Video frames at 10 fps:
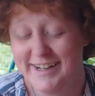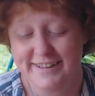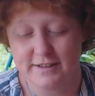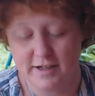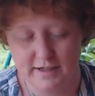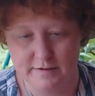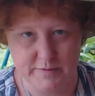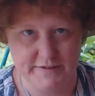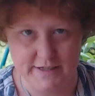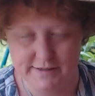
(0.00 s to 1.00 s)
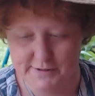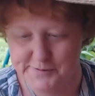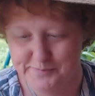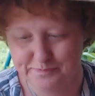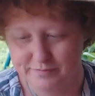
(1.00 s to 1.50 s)
Sarcasm aside, though,
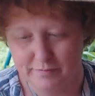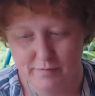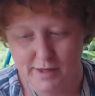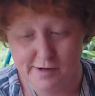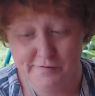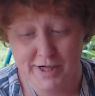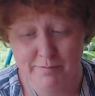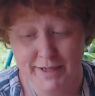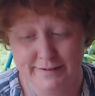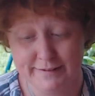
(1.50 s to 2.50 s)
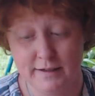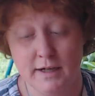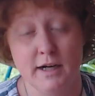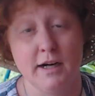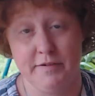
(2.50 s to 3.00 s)
Van makes
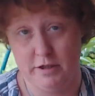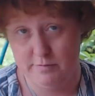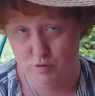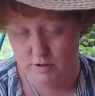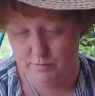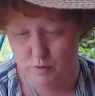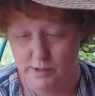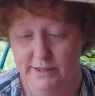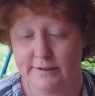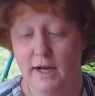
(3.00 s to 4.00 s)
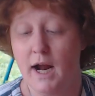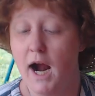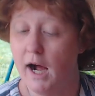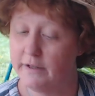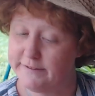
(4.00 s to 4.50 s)
a very important point.
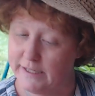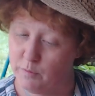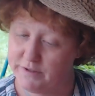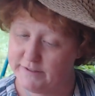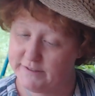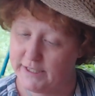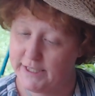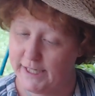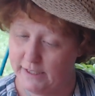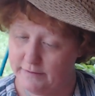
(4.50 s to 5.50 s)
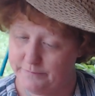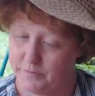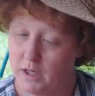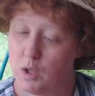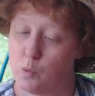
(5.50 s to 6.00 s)
I'll say what the study can't.
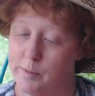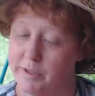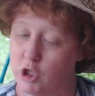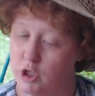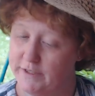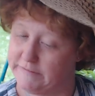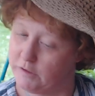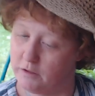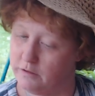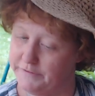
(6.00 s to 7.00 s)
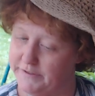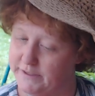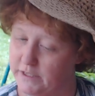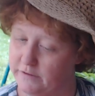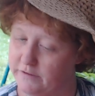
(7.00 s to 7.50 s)
Women learn as girls that
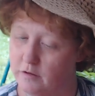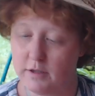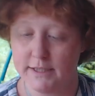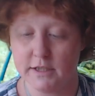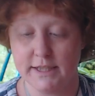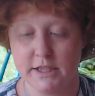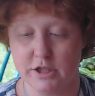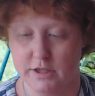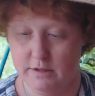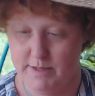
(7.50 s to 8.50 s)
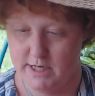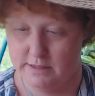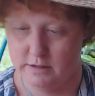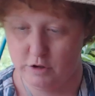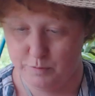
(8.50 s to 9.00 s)
there is no greater danger than a
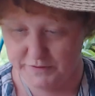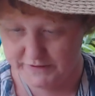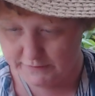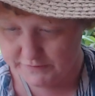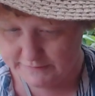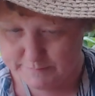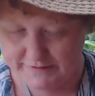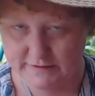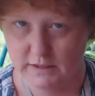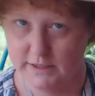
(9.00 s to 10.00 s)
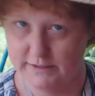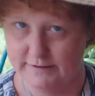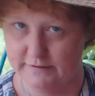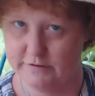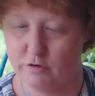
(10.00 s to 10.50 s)
man who perceives his
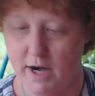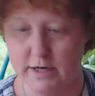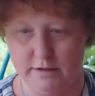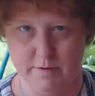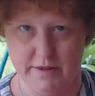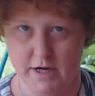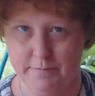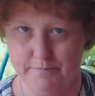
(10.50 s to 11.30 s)
masculinity as threatened by them.